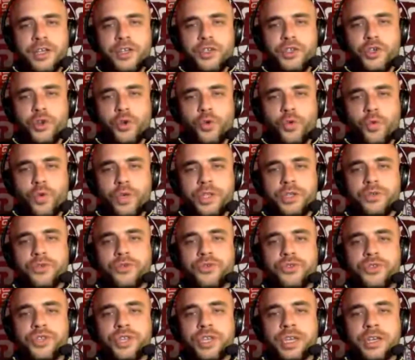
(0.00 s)
So when
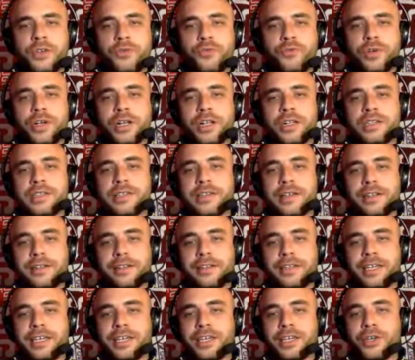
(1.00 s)
you think Real
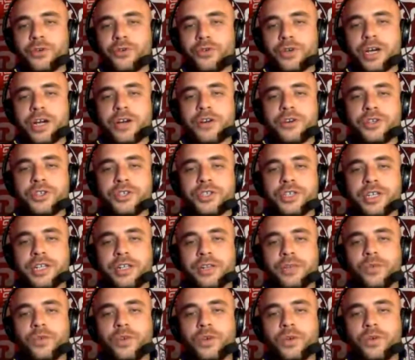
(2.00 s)
Salt Lake or
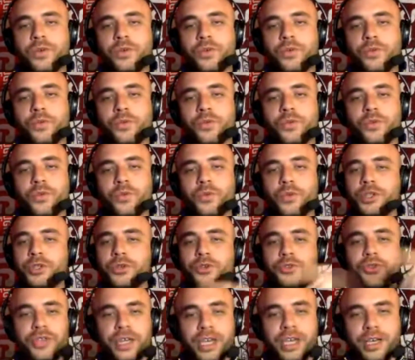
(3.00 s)
RSL, what do
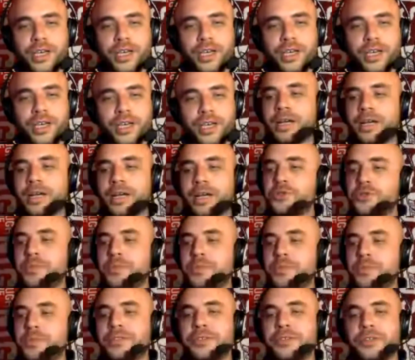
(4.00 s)
you think? What comes to
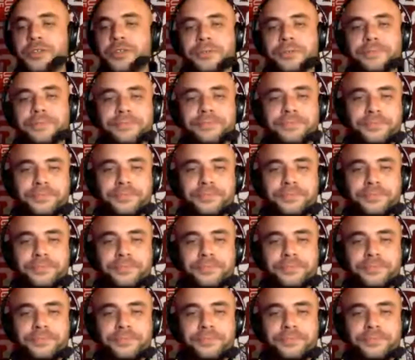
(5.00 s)
mind to you?